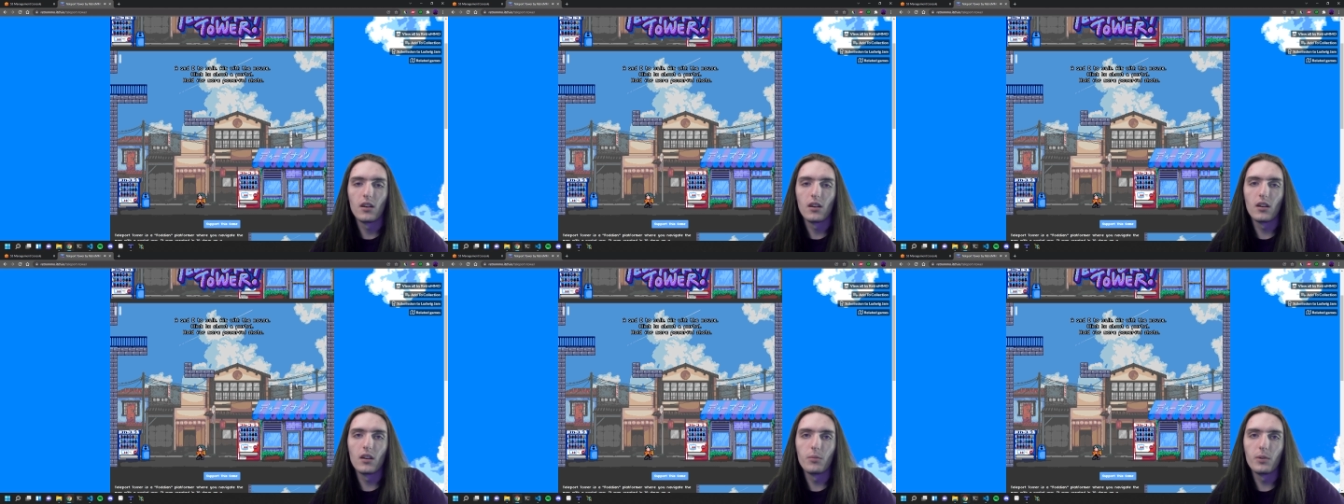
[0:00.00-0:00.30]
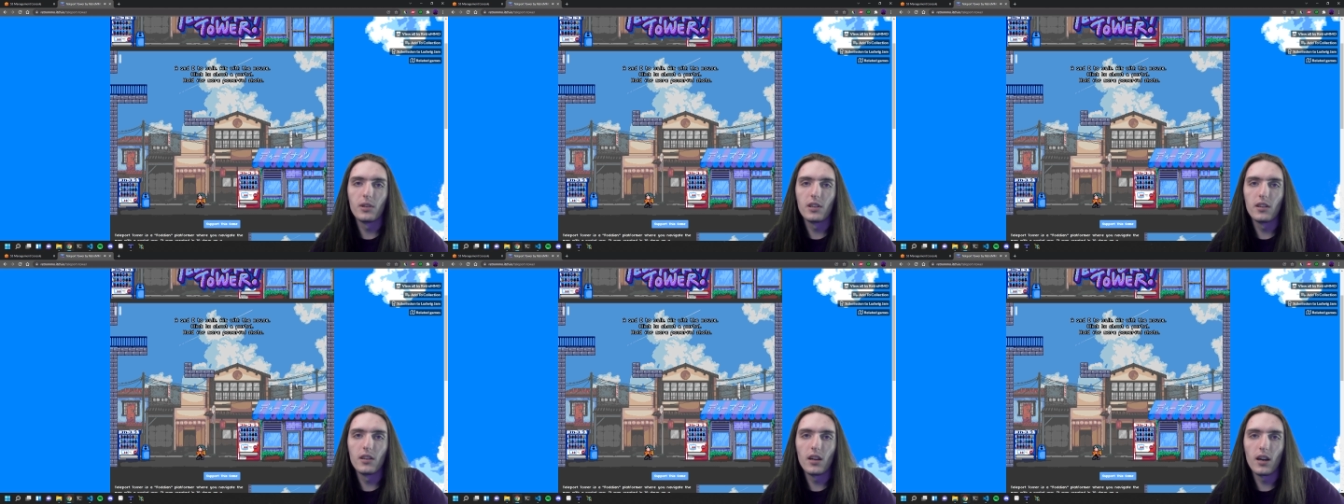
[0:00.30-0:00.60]

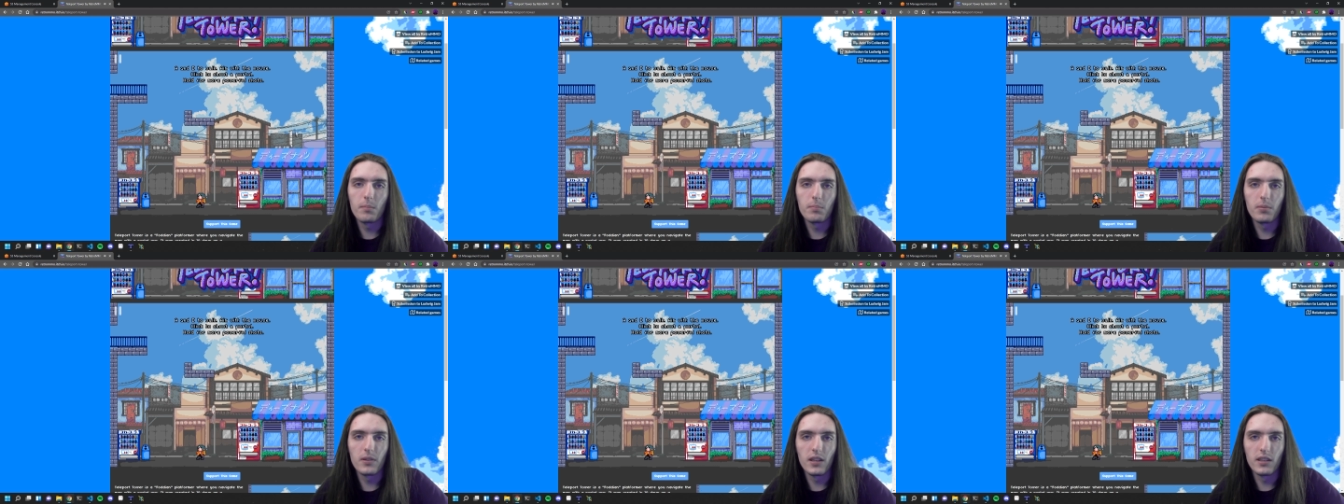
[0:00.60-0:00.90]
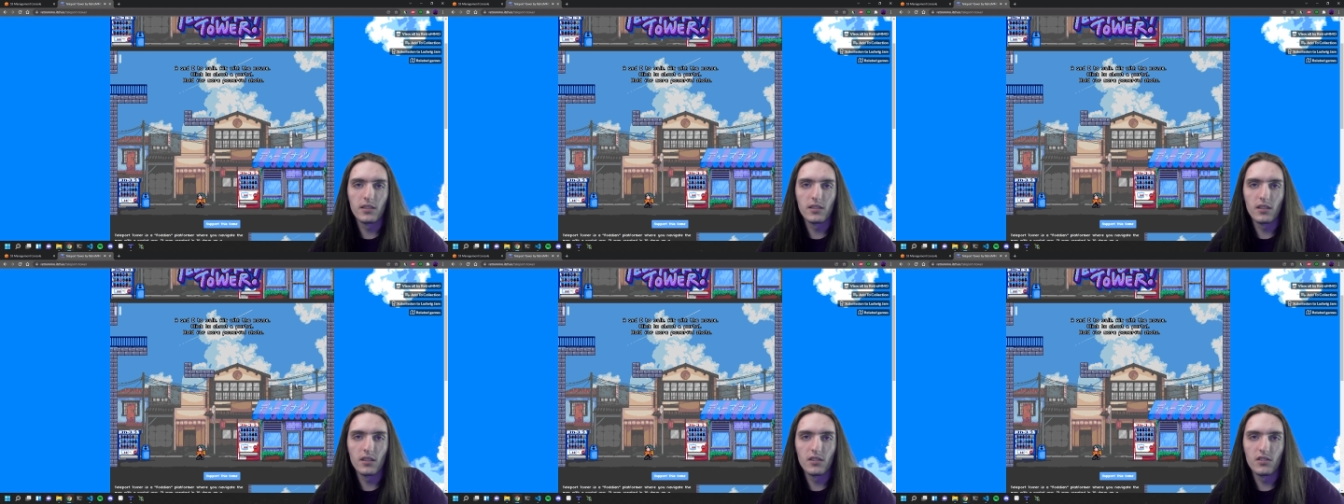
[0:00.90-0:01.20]
We did not
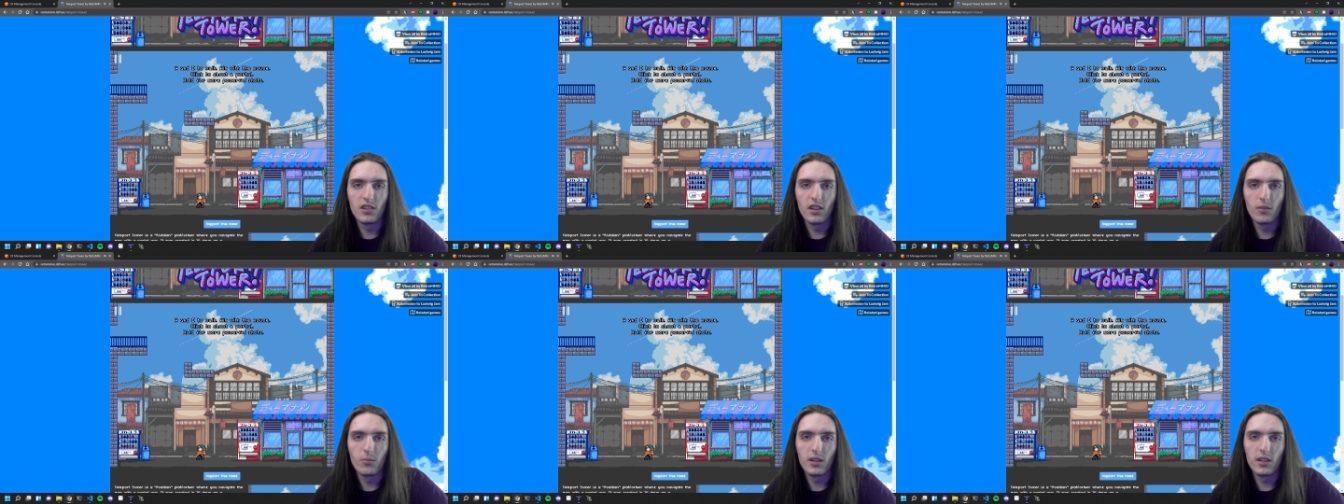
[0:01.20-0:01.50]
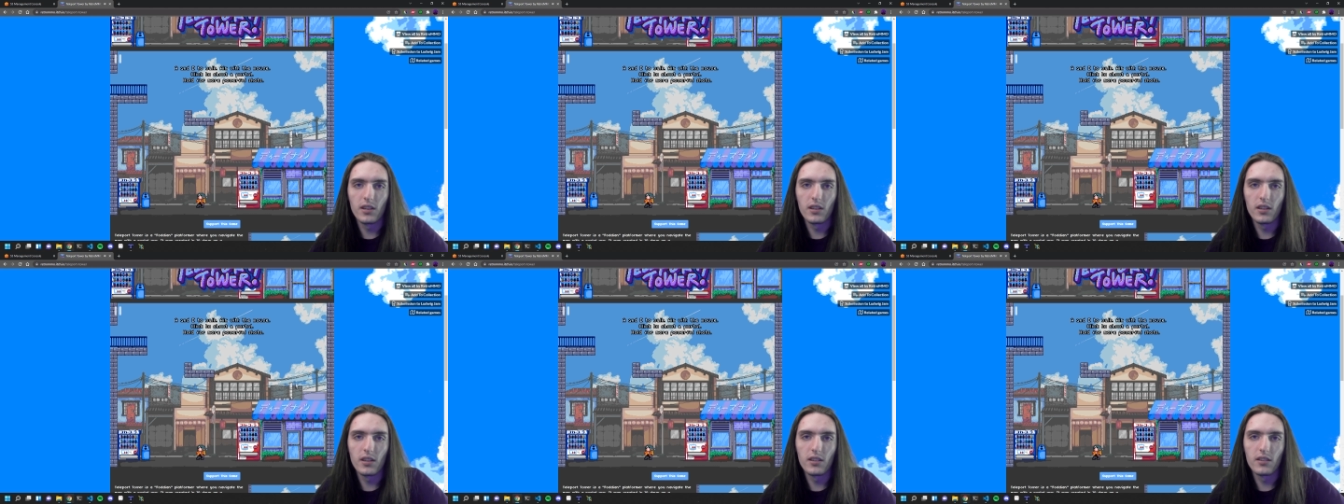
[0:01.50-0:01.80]
place in the jam, we
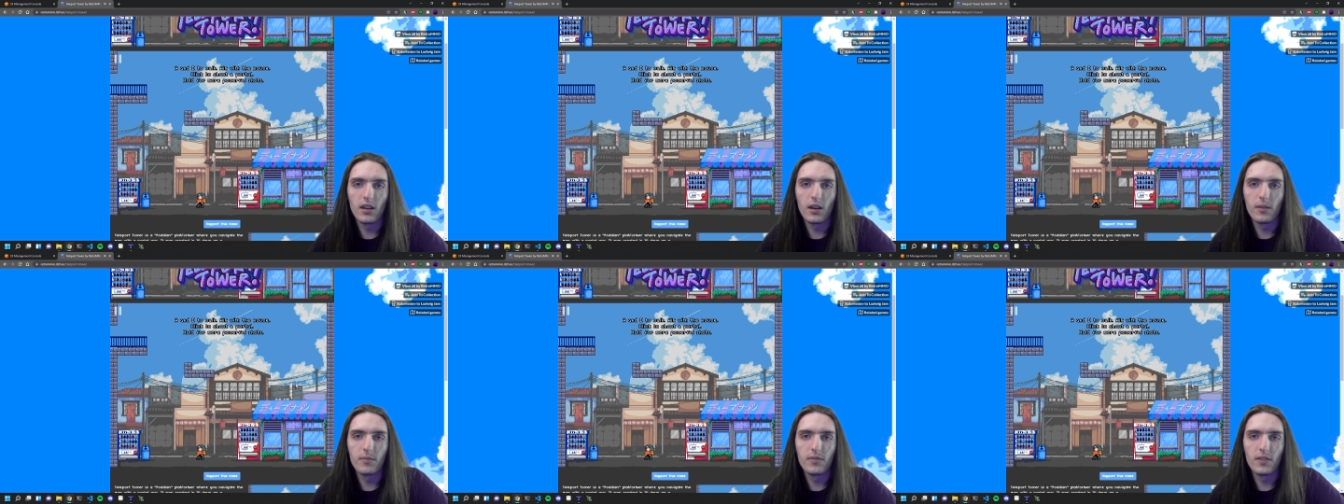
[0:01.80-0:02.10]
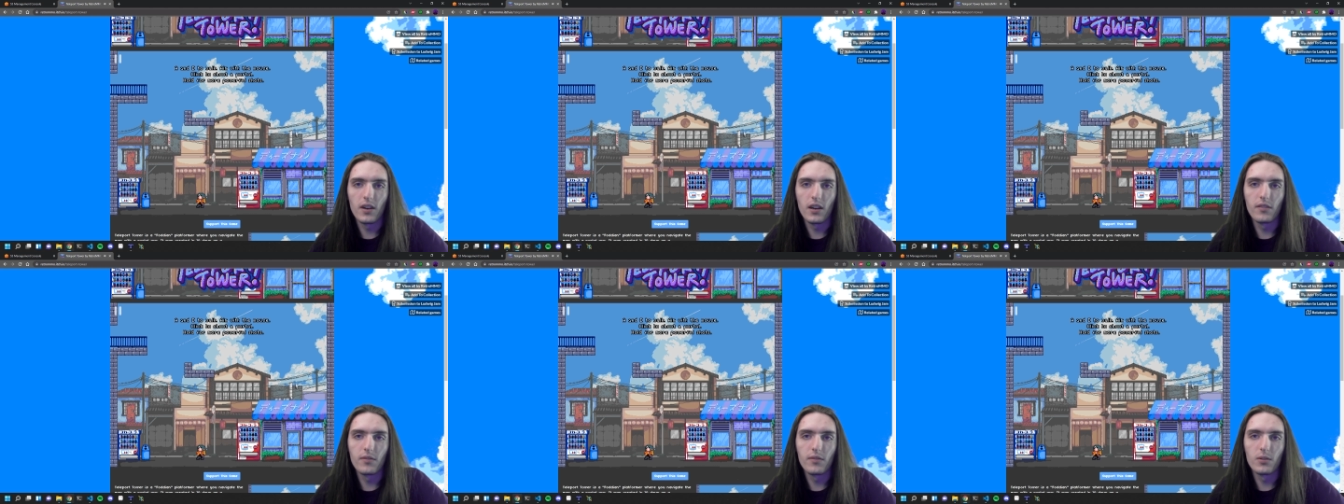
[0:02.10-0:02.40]
didn't get top
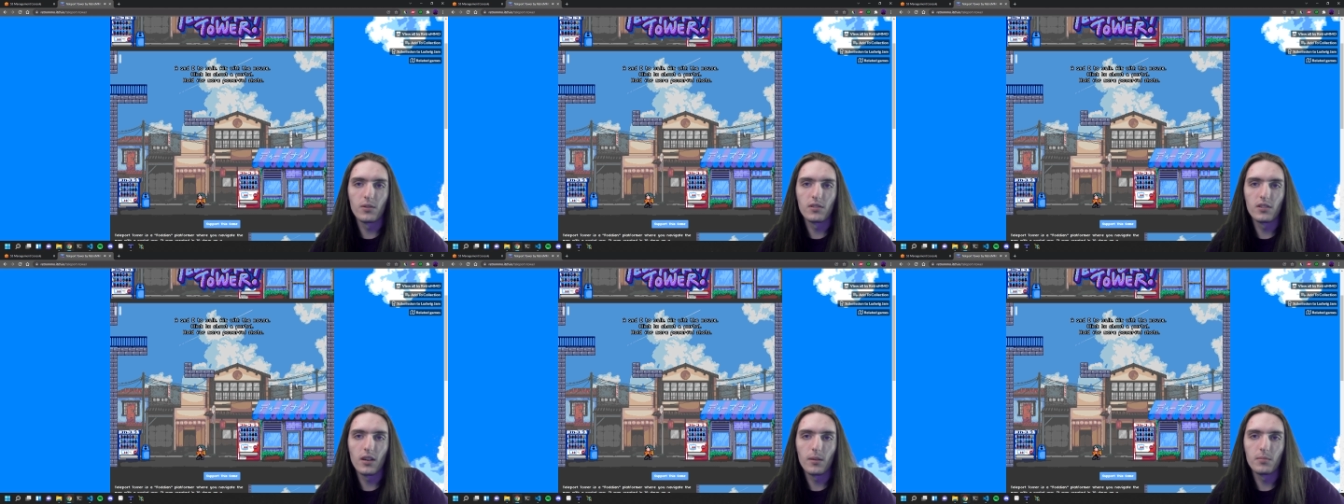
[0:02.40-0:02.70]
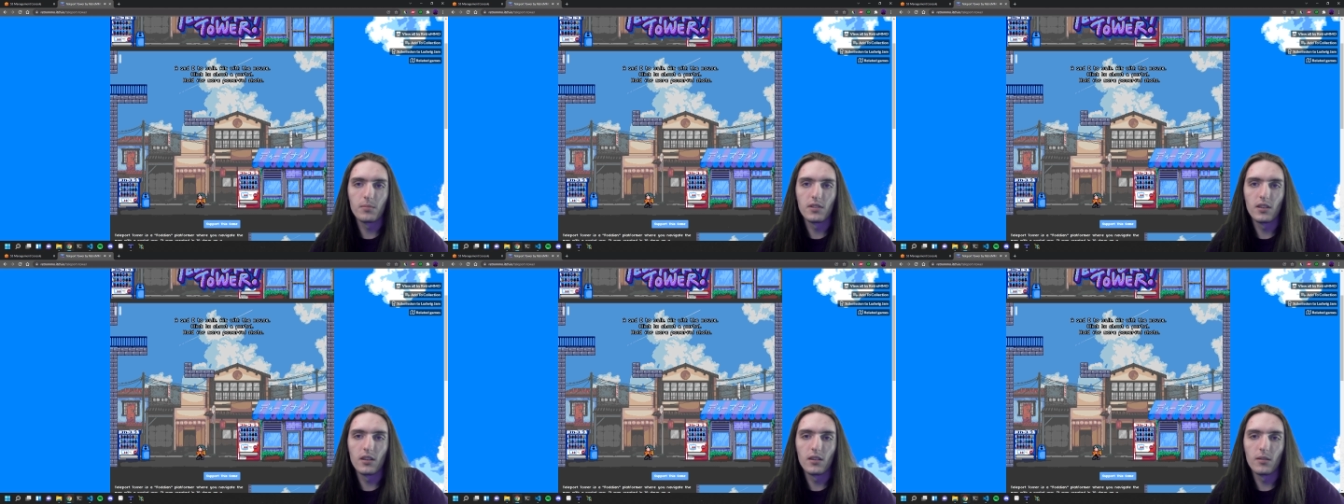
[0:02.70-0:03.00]
5 or
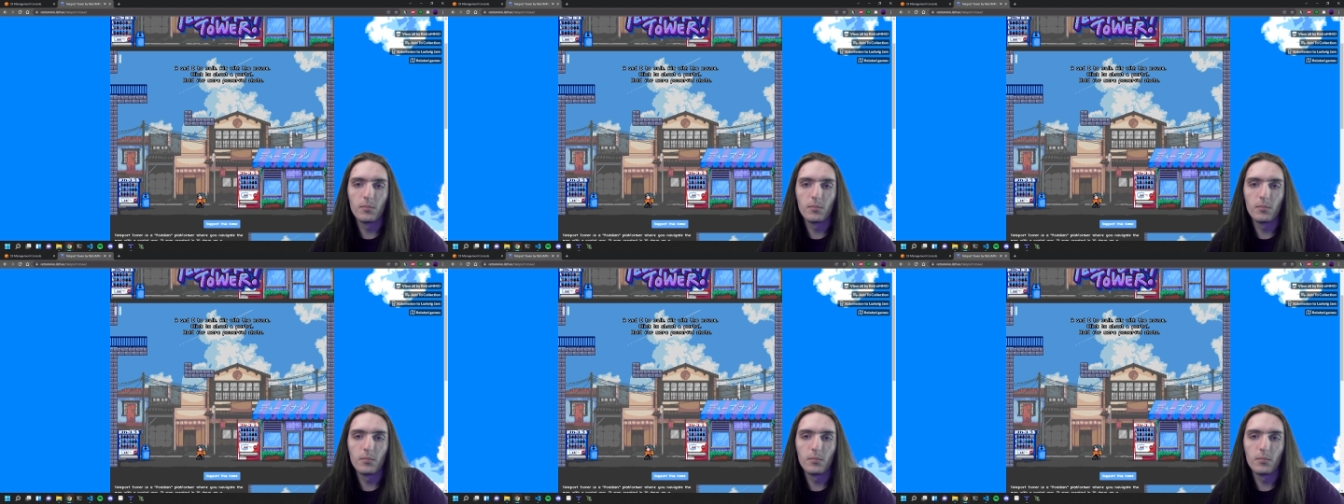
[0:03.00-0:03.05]
top 10,